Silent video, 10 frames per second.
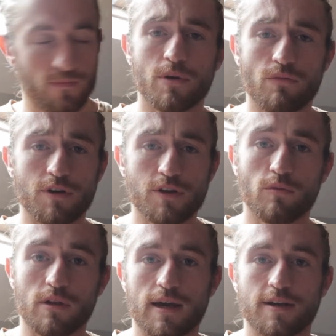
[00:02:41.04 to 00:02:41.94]
But
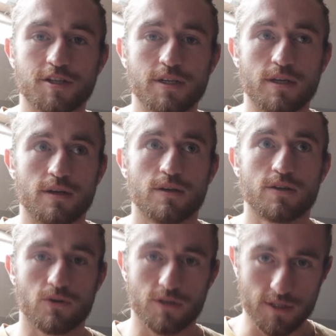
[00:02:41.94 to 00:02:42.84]
renewable energy
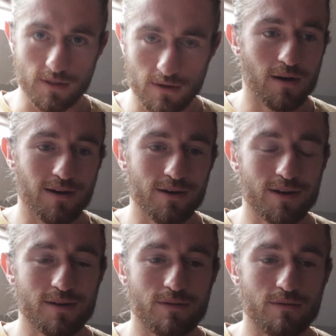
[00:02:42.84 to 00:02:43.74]
sources
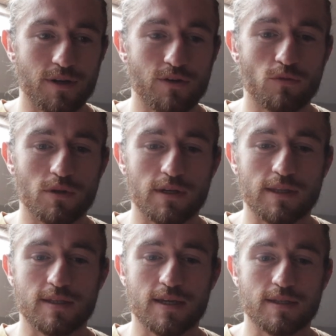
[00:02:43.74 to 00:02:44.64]
aren't renewable in
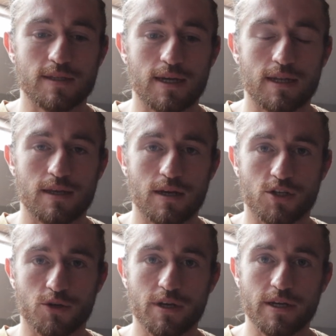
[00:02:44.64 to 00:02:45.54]
the sense that a
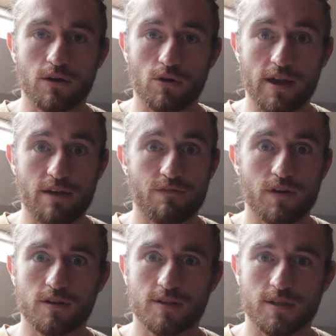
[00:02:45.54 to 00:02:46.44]
tree or a
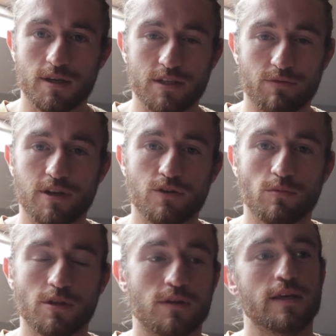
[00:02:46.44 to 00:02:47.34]
fox is
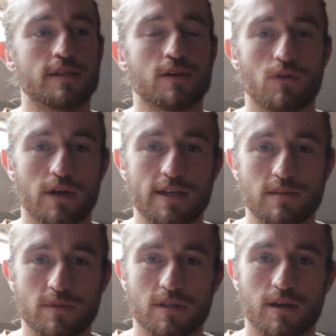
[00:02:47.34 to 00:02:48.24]
renewable. These
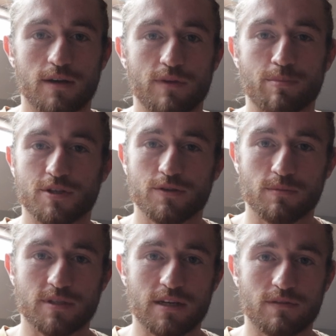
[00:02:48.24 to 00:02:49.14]
organisms can reproduce
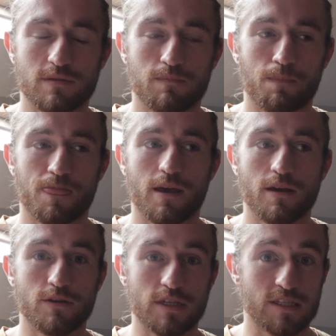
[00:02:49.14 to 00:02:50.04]
themselves
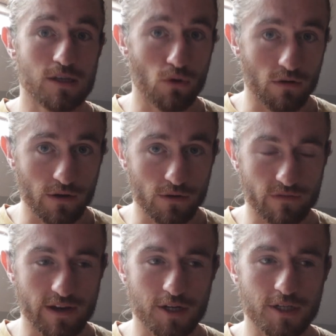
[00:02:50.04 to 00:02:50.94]
using solar flows
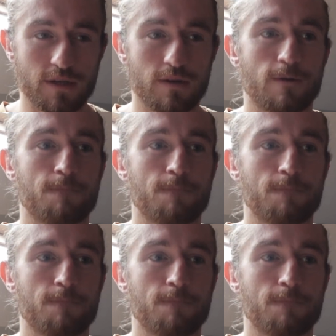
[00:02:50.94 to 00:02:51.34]
of energy